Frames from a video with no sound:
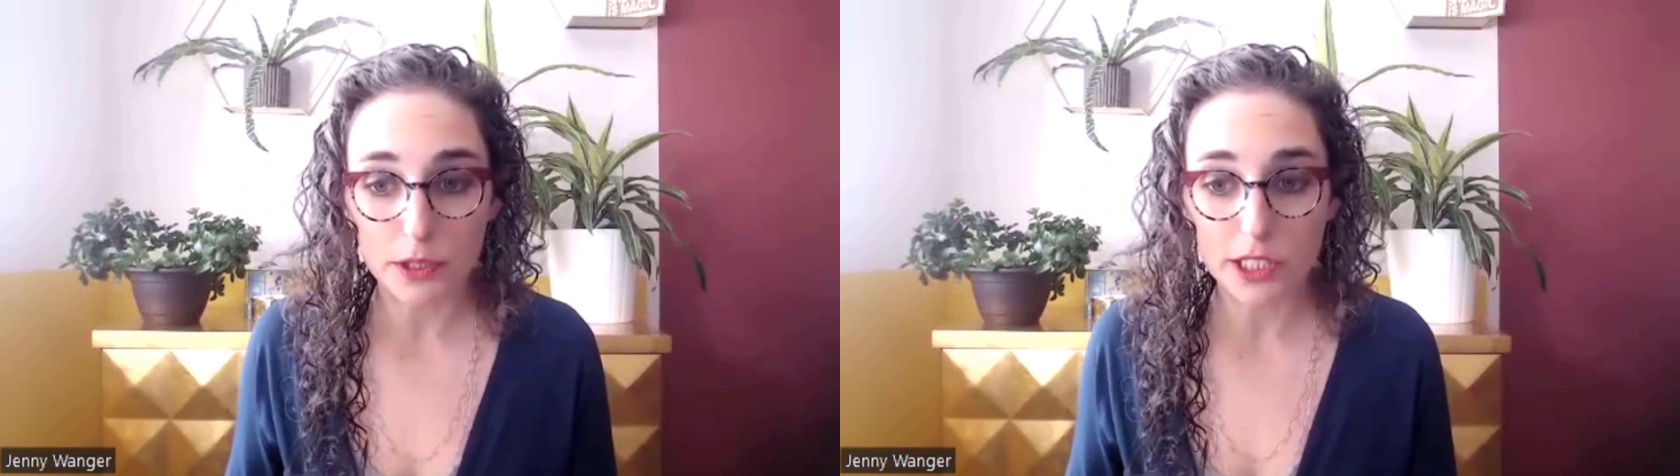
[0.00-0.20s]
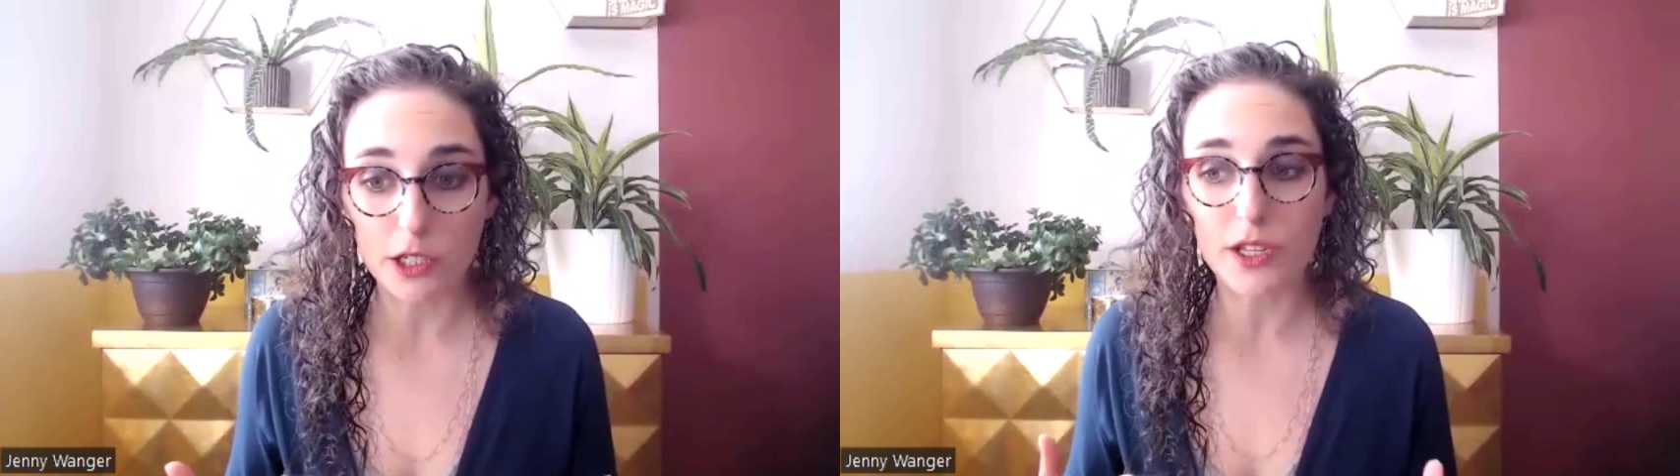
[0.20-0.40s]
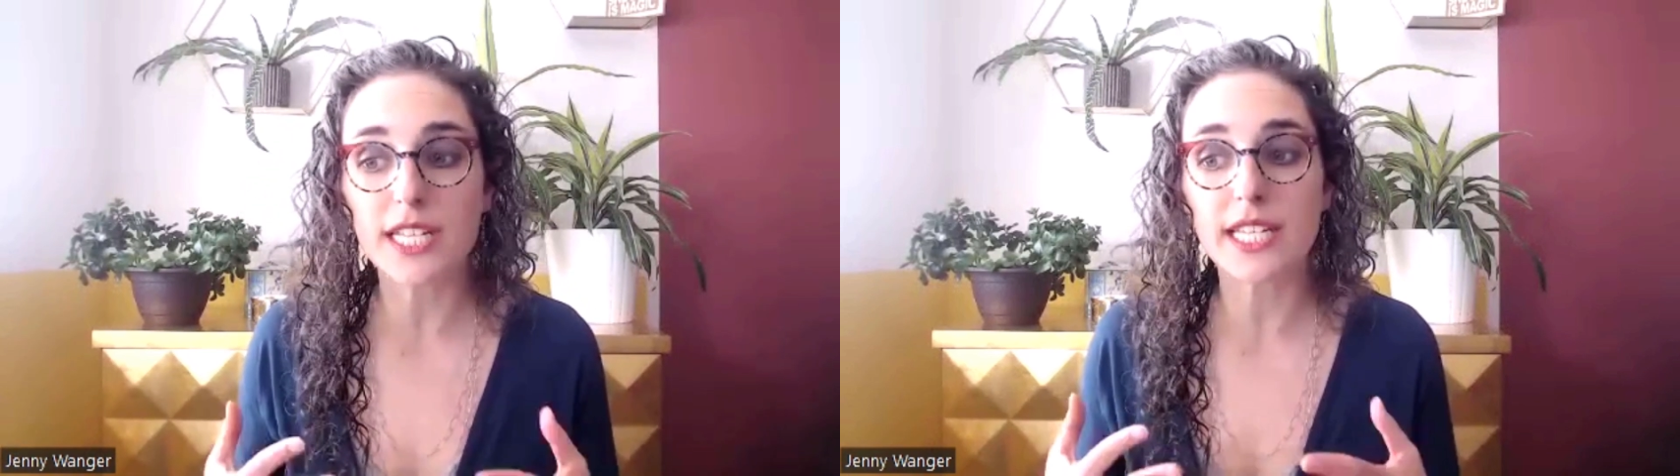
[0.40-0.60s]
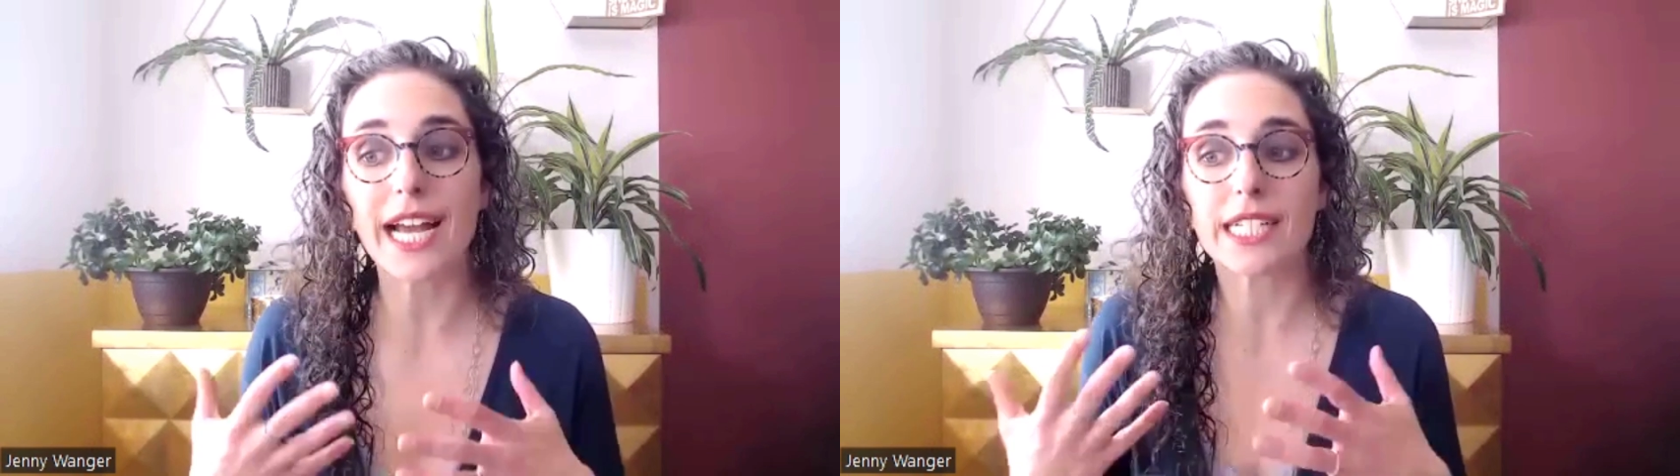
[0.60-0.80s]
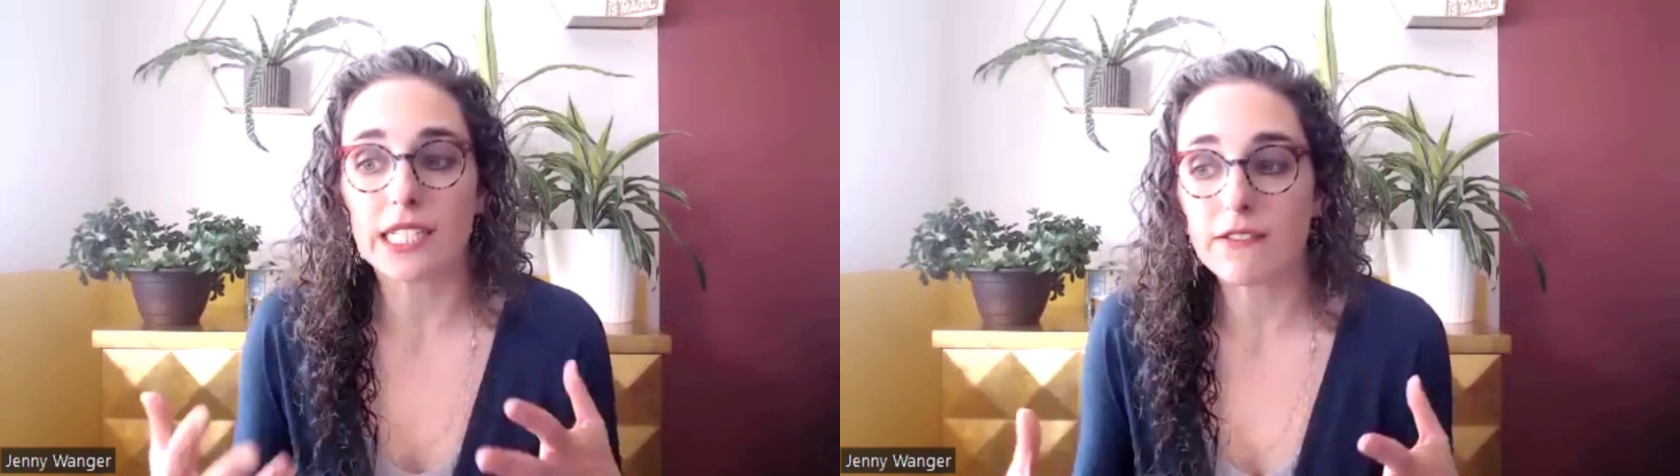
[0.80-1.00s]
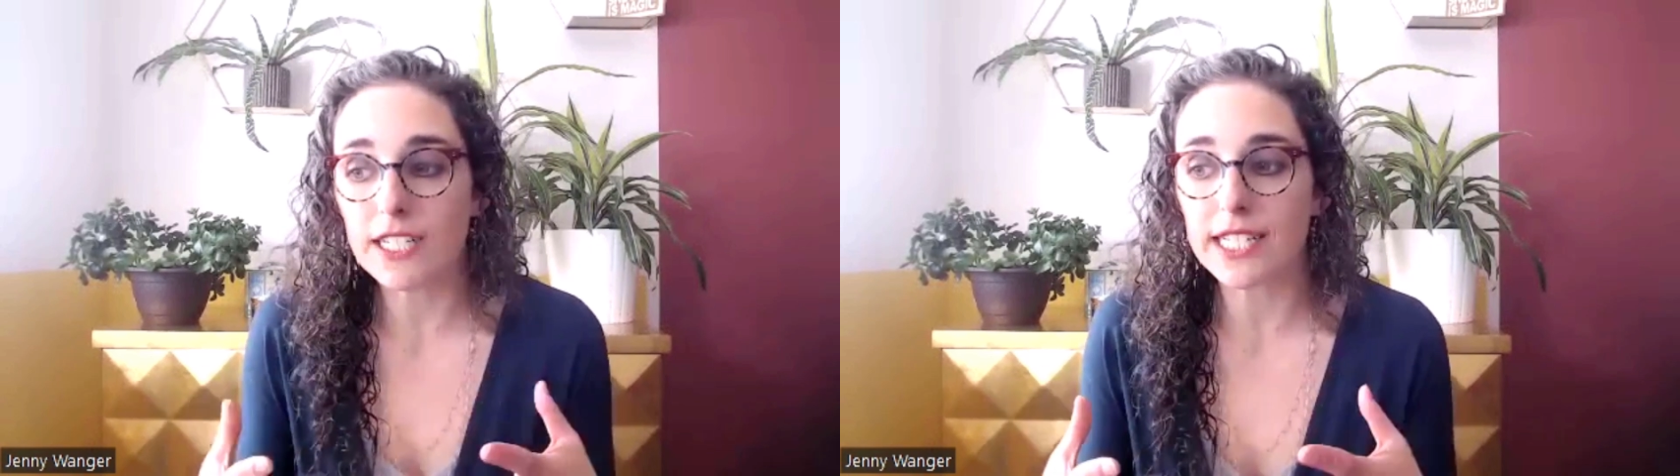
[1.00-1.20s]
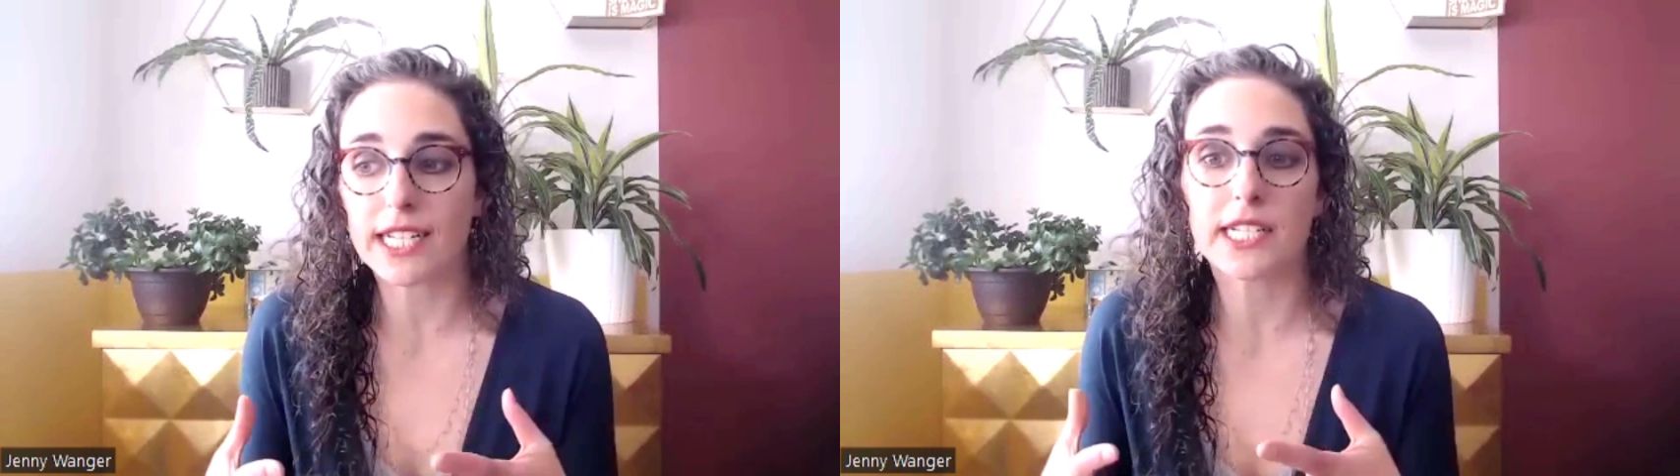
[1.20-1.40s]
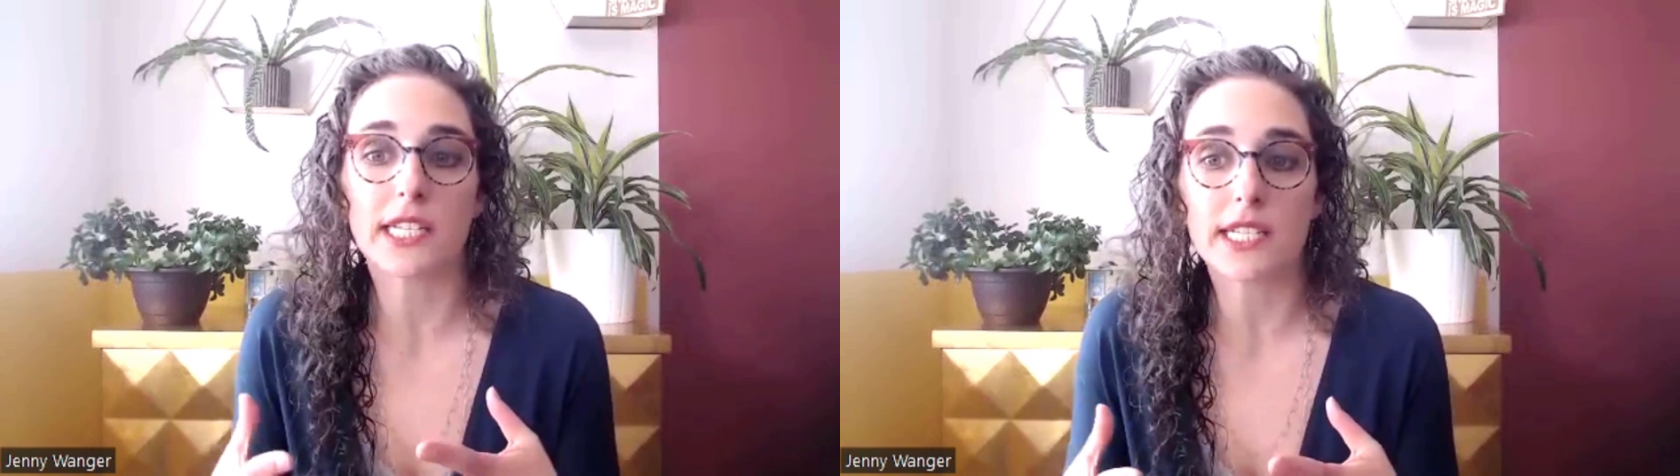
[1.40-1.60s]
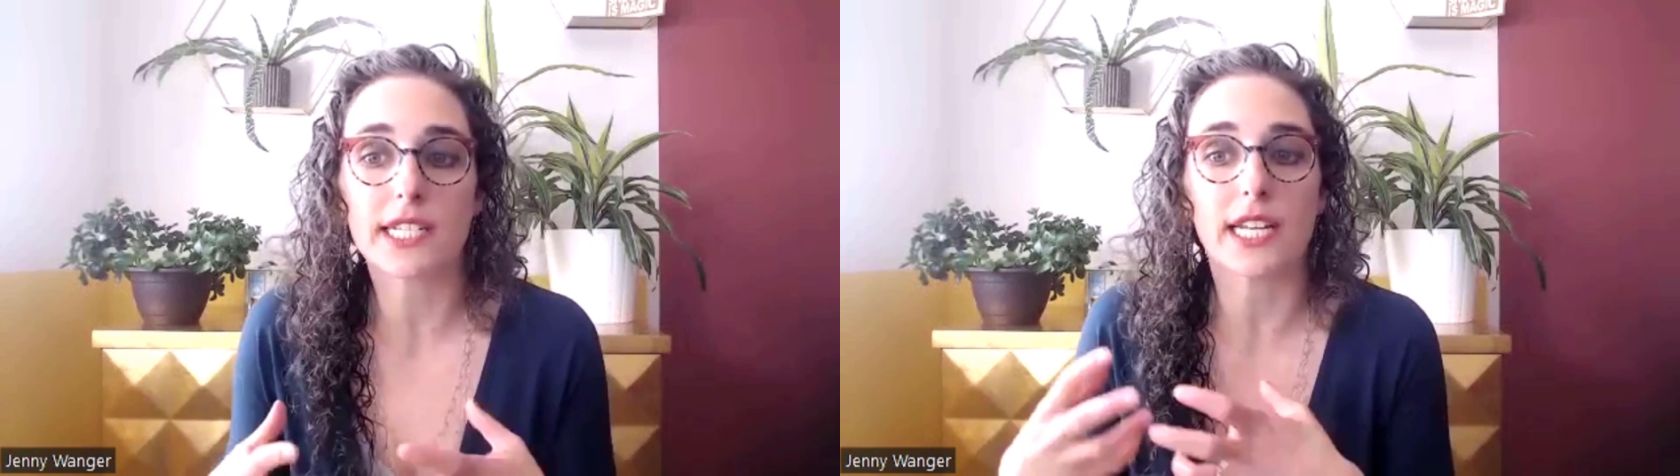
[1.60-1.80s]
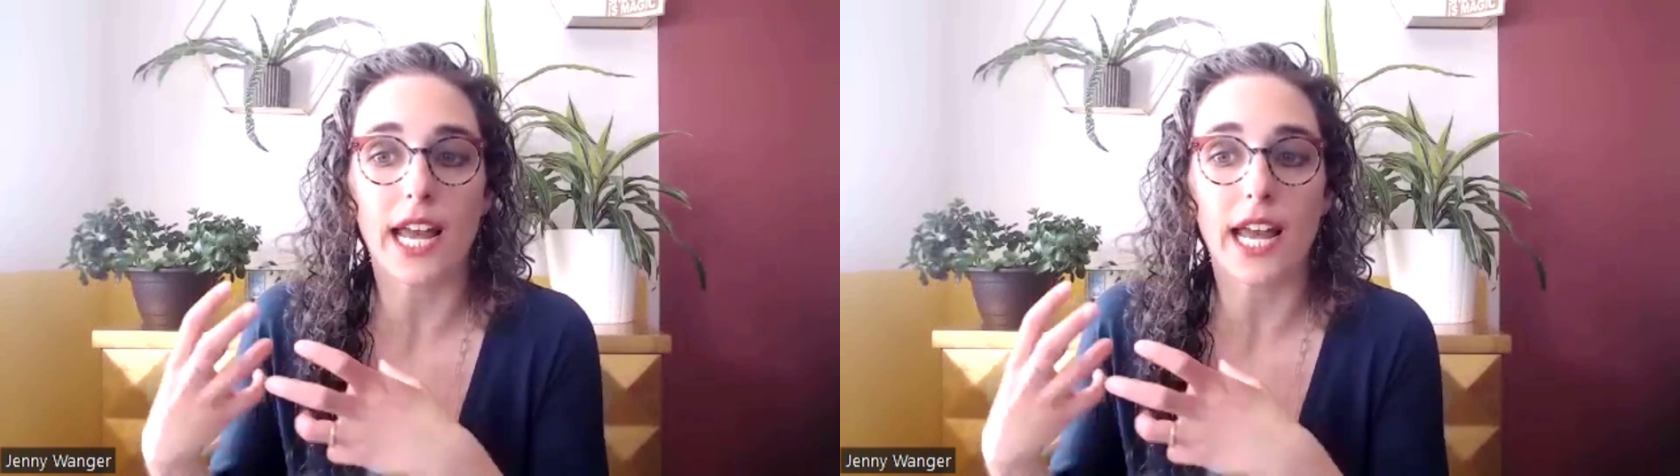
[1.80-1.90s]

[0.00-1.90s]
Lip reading: So these activities exist in